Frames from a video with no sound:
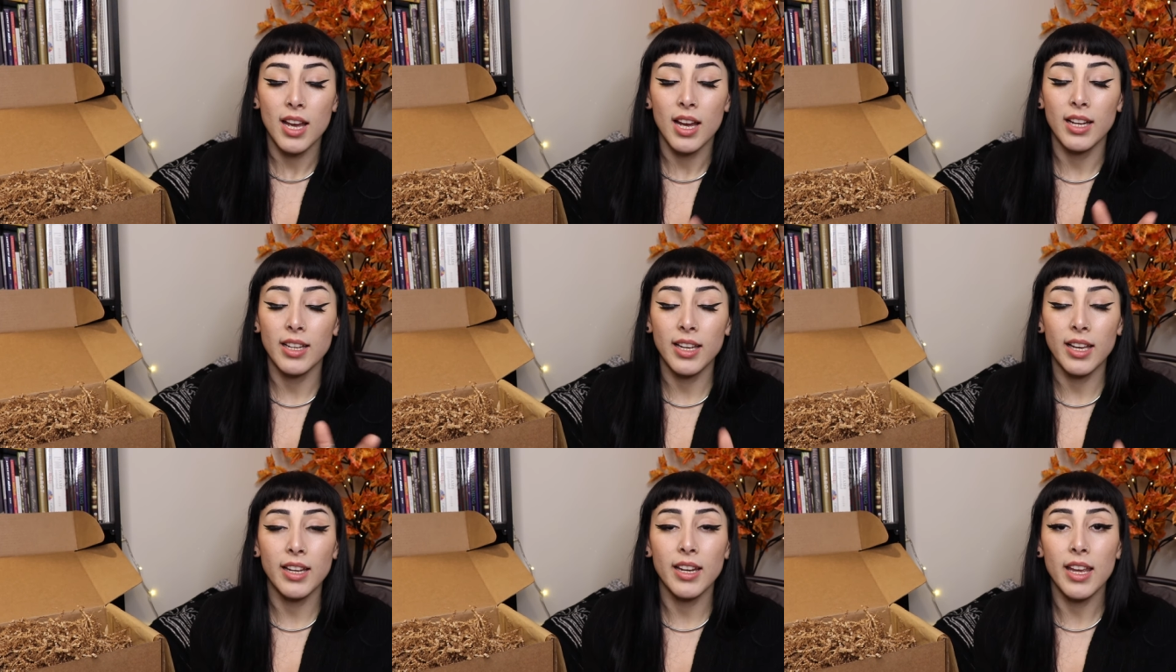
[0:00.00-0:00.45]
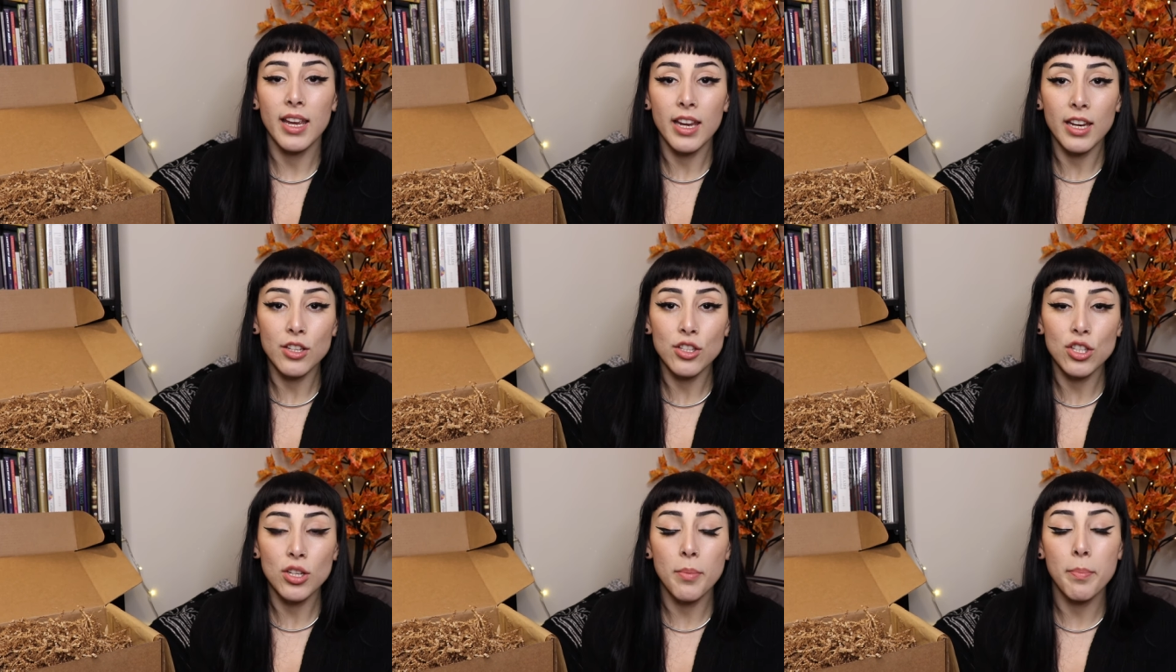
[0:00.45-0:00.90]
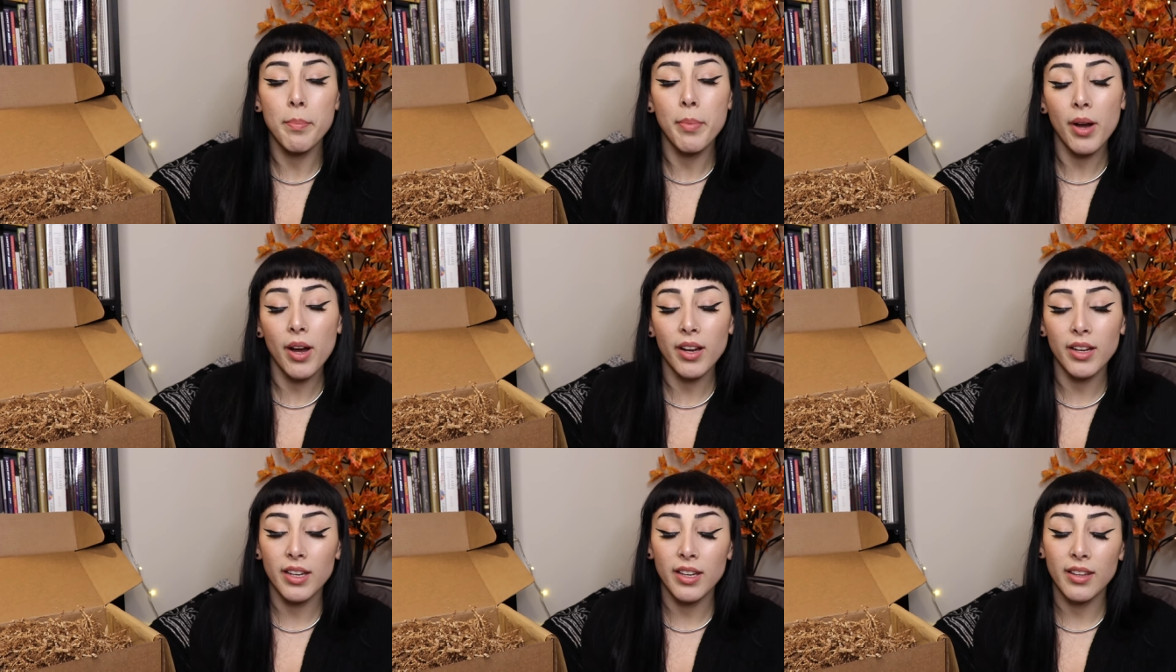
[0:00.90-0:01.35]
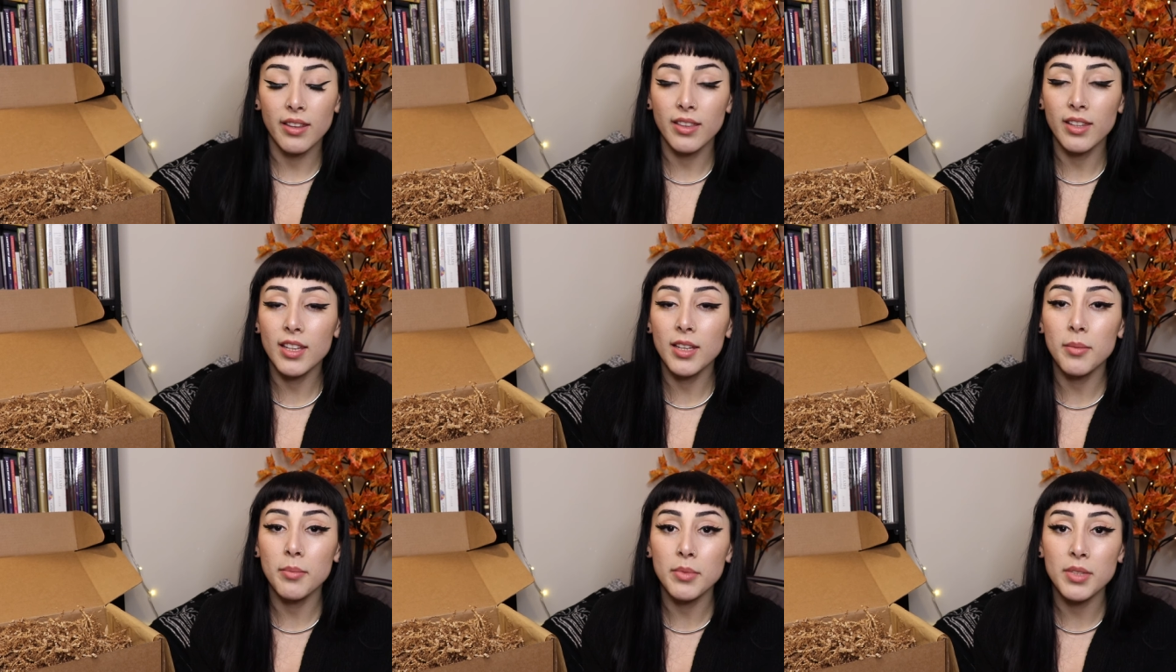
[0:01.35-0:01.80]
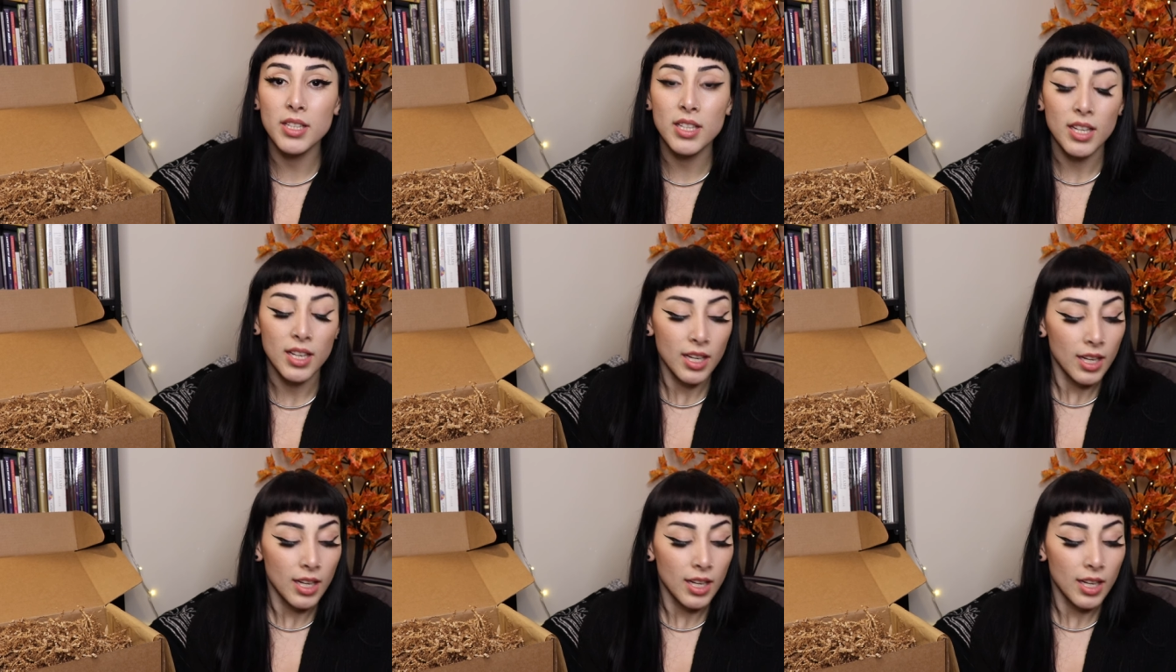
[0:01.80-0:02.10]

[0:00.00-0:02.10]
Again, ancient botany themed.